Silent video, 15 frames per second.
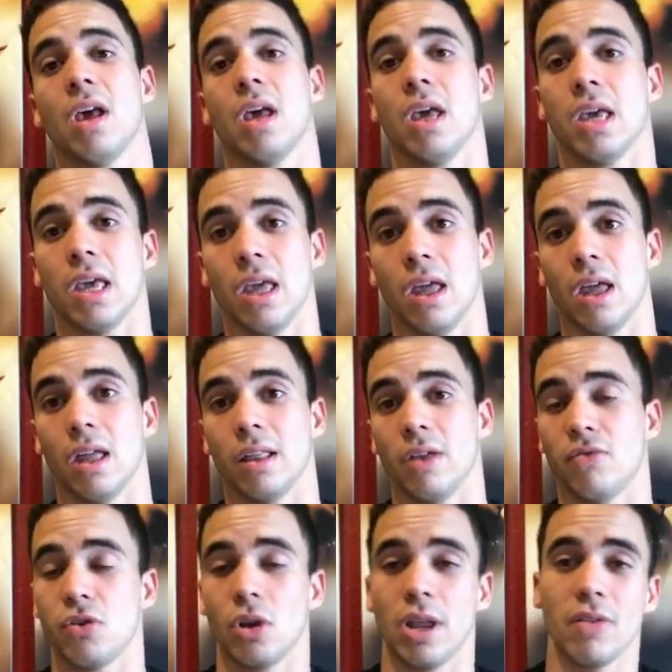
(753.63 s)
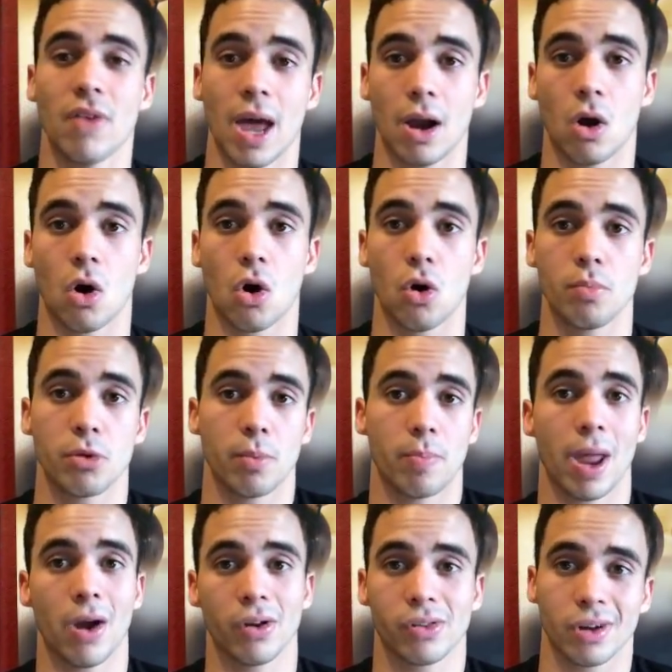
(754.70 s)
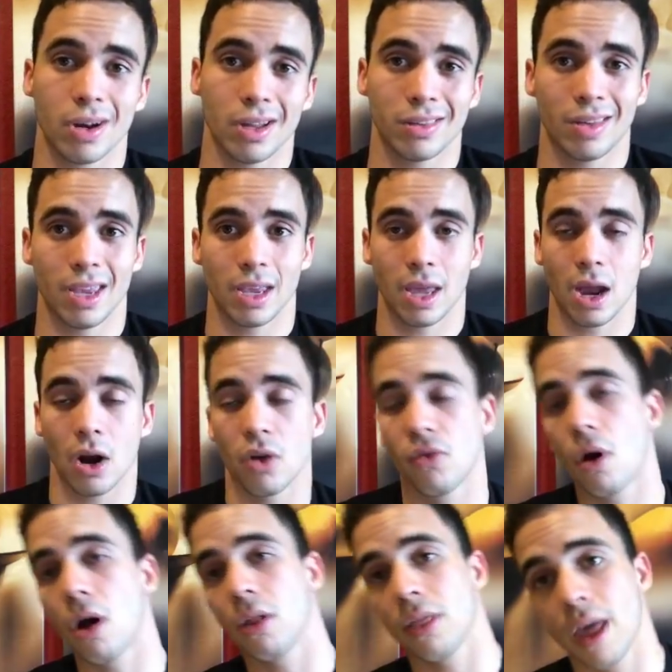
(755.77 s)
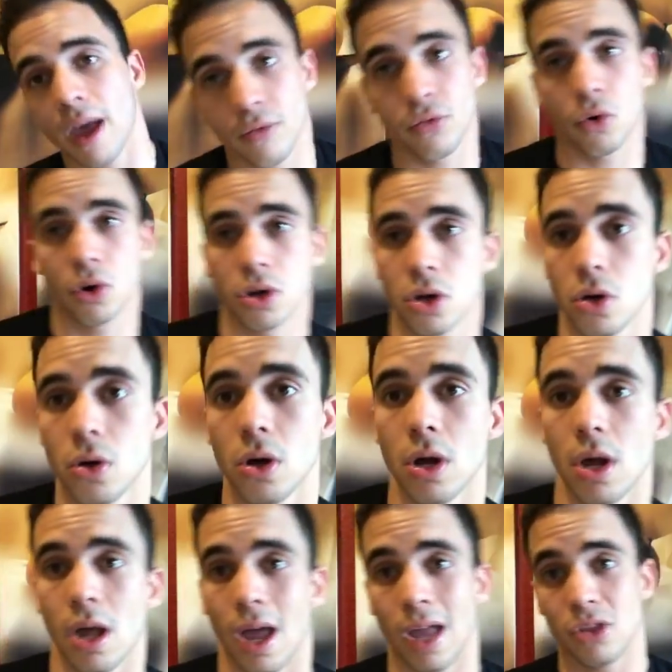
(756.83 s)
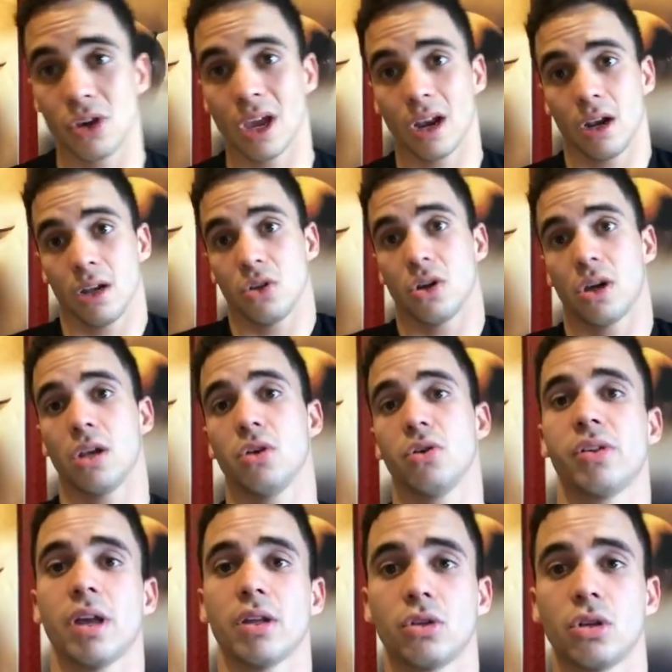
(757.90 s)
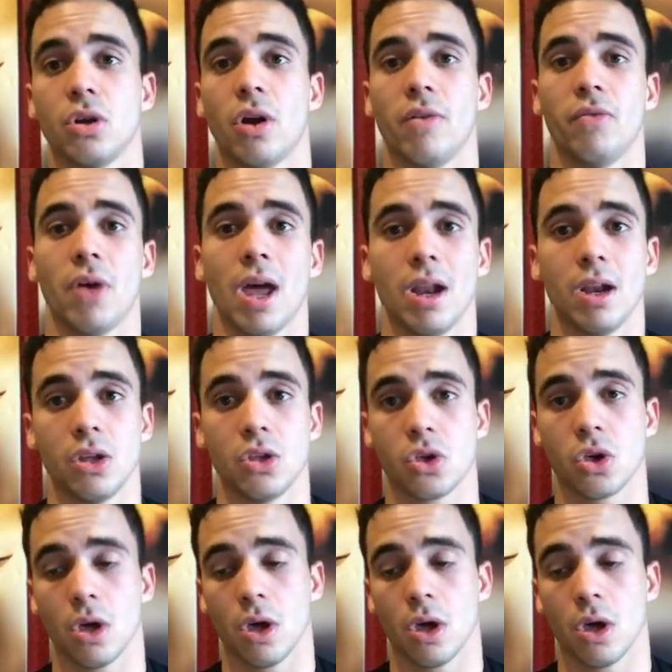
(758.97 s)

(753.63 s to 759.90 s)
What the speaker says: And if you live at home, your parents are going to take care of all of that for you, and you could use that to your advantage.